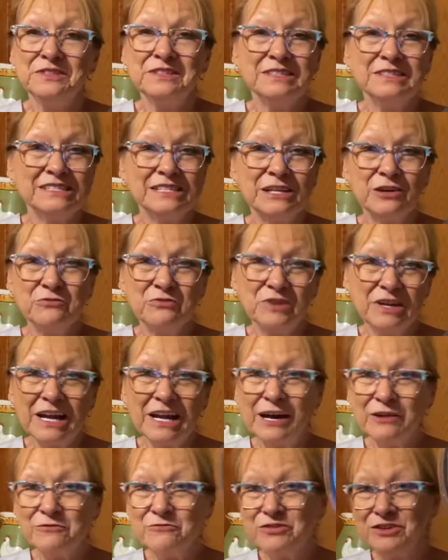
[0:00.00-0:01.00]
So when
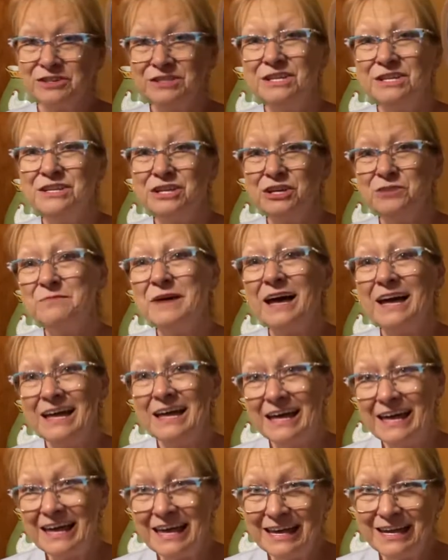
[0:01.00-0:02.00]
I want to do my
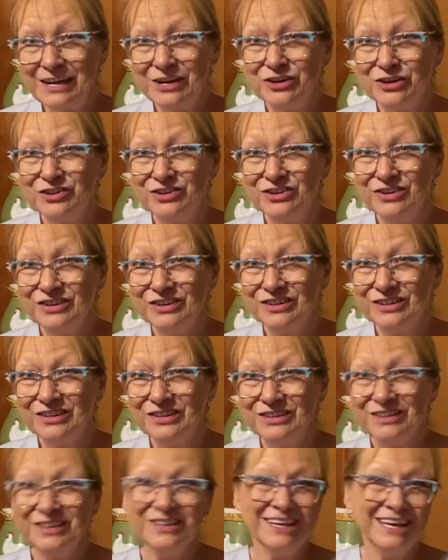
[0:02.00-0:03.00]
hair
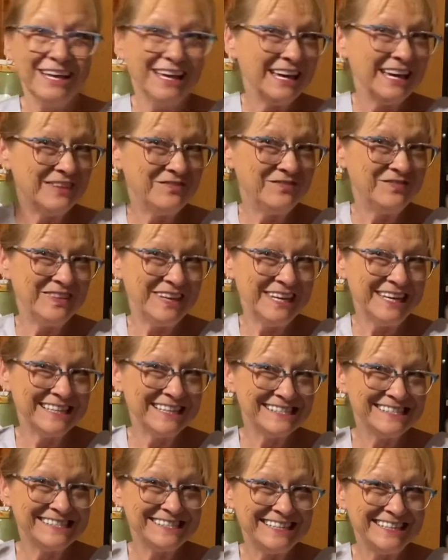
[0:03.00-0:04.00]
and
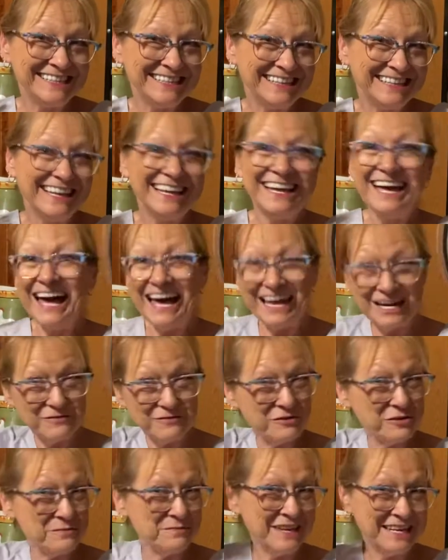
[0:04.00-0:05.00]
fix it, I don't
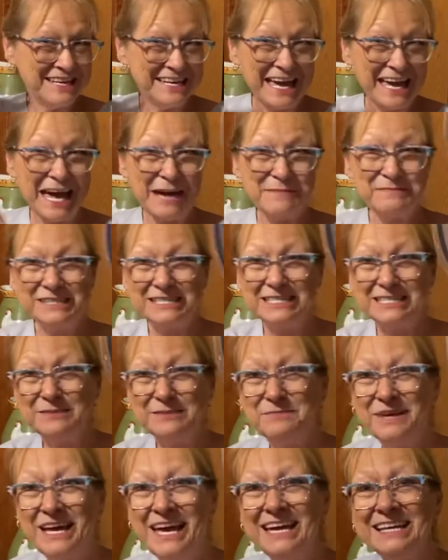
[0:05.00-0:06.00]
want big gaps in the
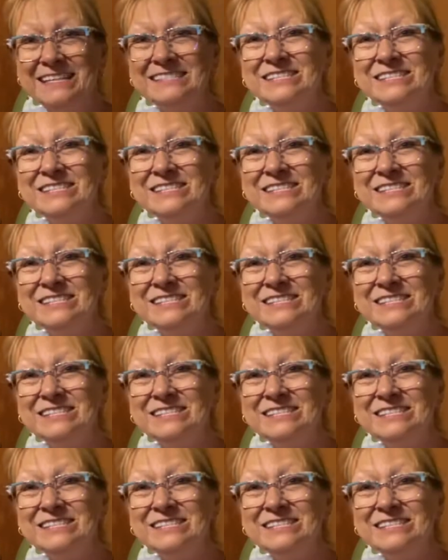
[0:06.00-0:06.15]
back.